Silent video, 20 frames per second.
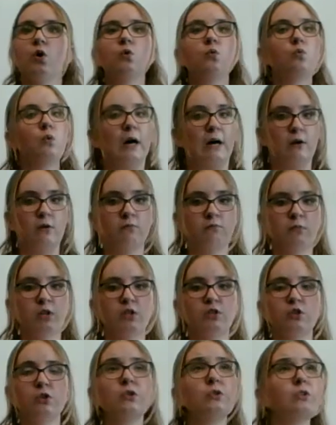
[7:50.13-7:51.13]
Well,
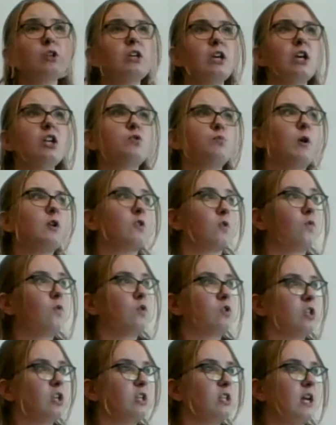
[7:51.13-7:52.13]
it certainly is
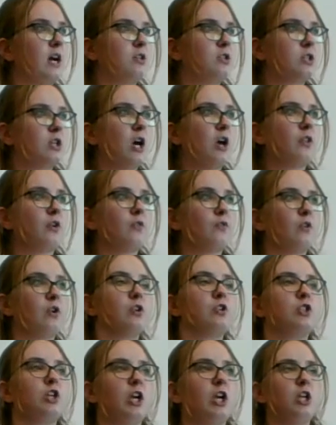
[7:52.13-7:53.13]
wonderful sitting down together
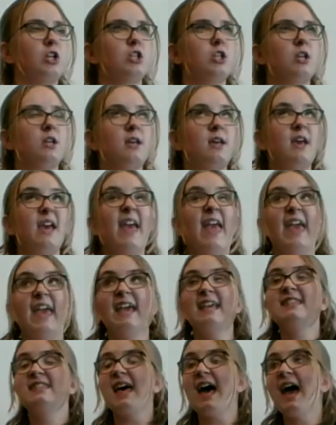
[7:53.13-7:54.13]
for a change.
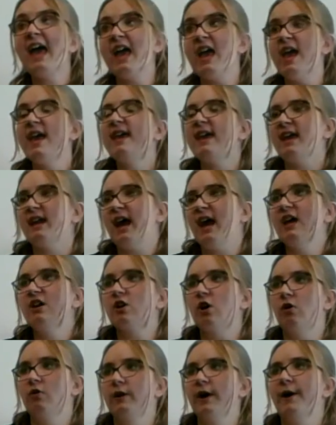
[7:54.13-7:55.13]
Is that it? Can I
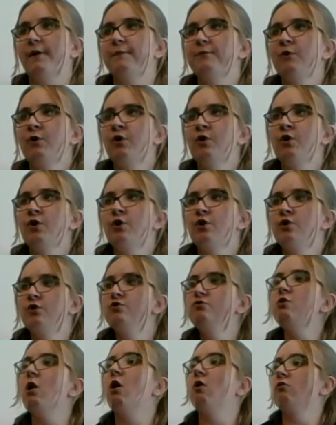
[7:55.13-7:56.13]
go now?
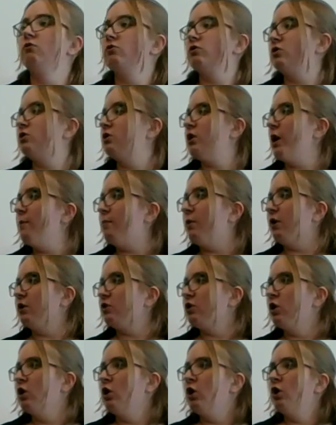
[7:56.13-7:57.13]
No, stay
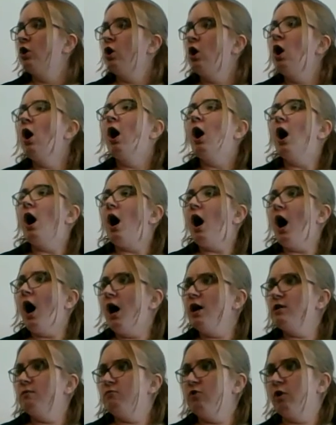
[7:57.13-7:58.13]
put.
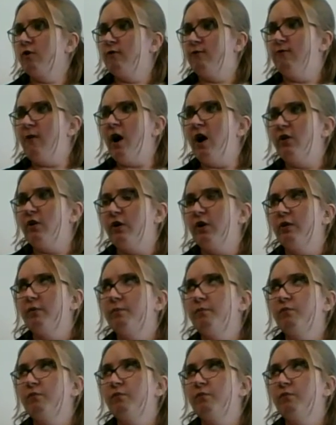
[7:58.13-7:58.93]
I am your father.